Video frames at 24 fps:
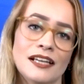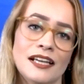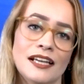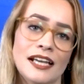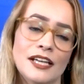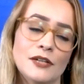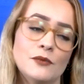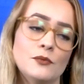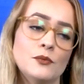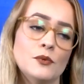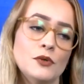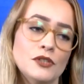
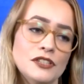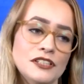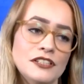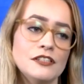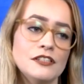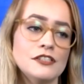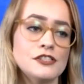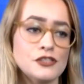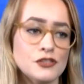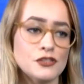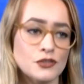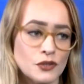it would
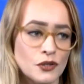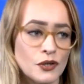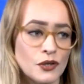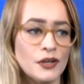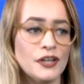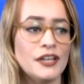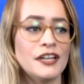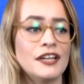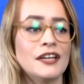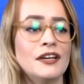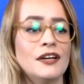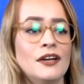
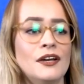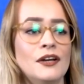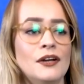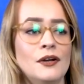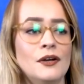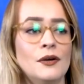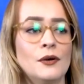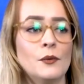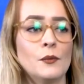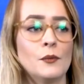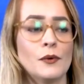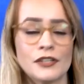destroy
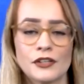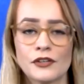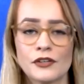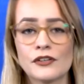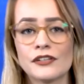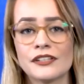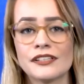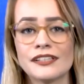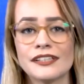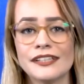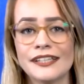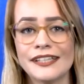what
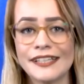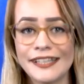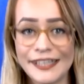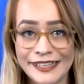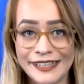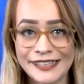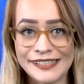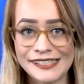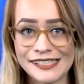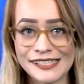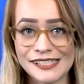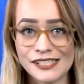currently
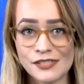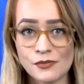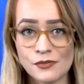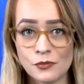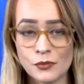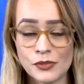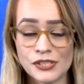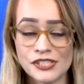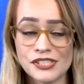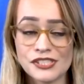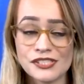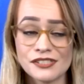is,
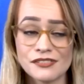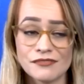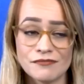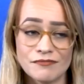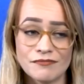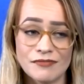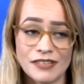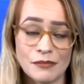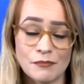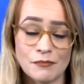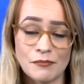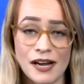which
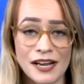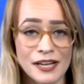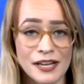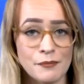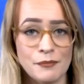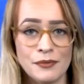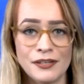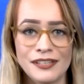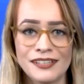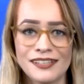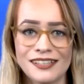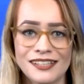in my
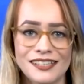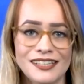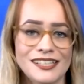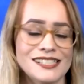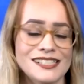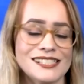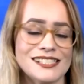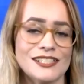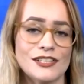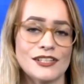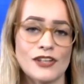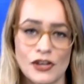opinion
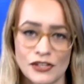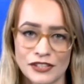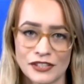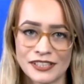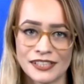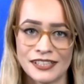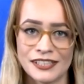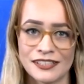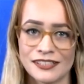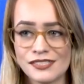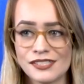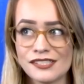is not
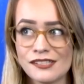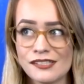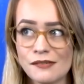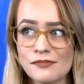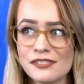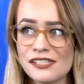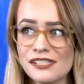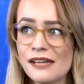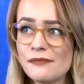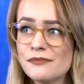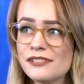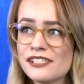needed.
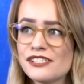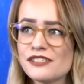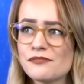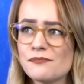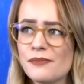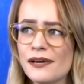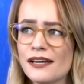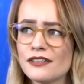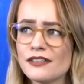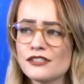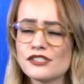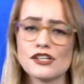Sometimes it's
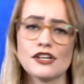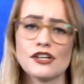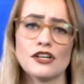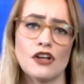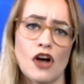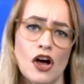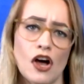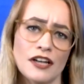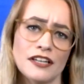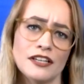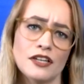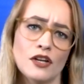better to
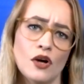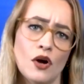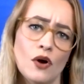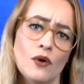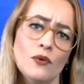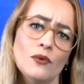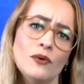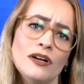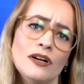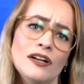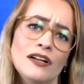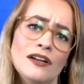not
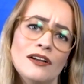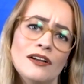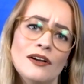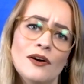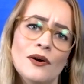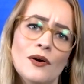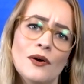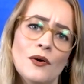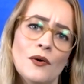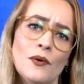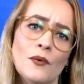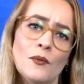know
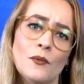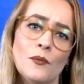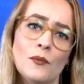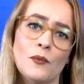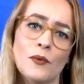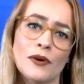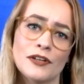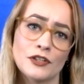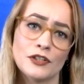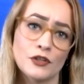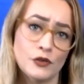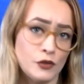
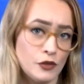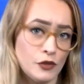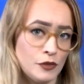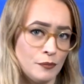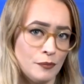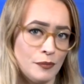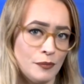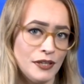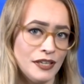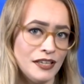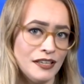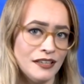what
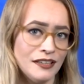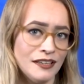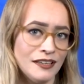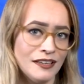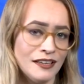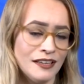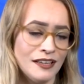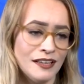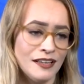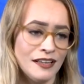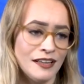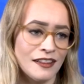could be
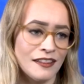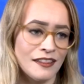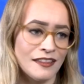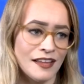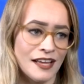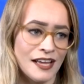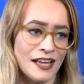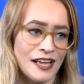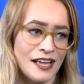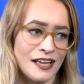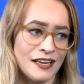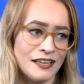
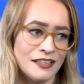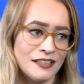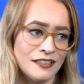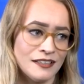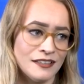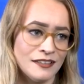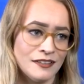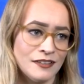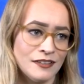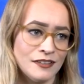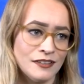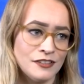than
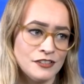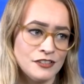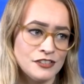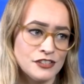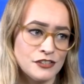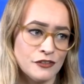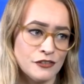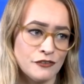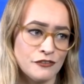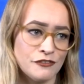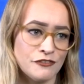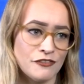
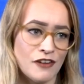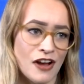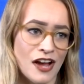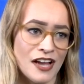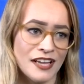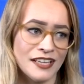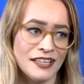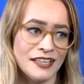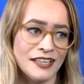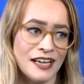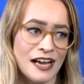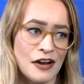to
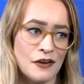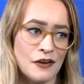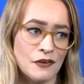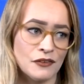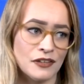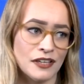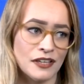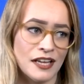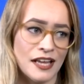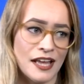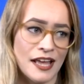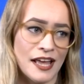find
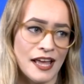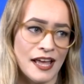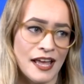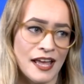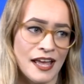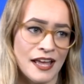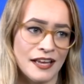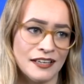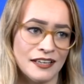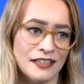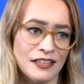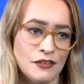out
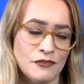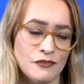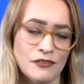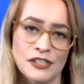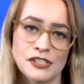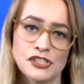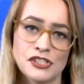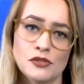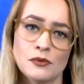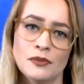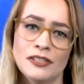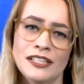and
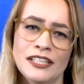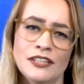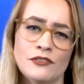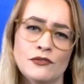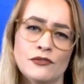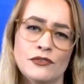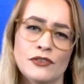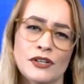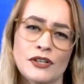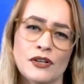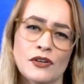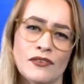eventually
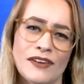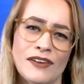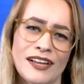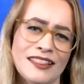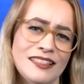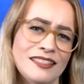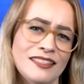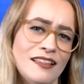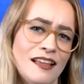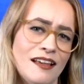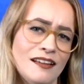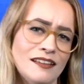regret
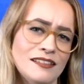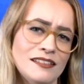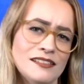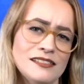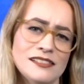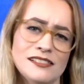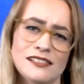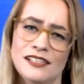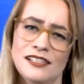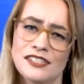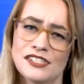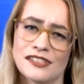that
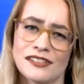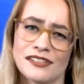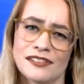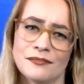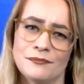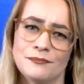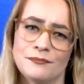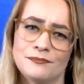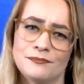decision.